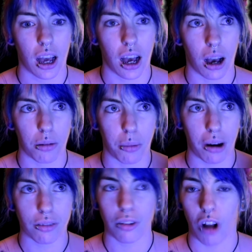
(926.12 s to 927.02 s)
The
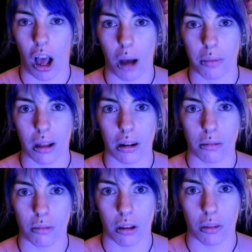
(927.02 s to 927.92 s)
microphone arm that
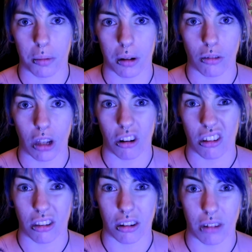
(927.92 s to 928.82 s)
I spent
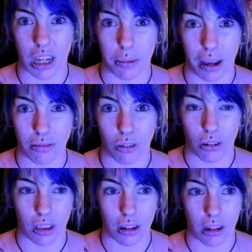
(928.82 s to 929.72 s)
$10 on eBay
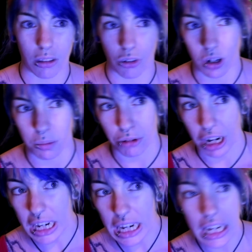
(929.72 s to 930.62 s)
for that is already
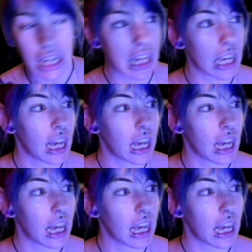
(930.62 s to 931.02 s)
breaking.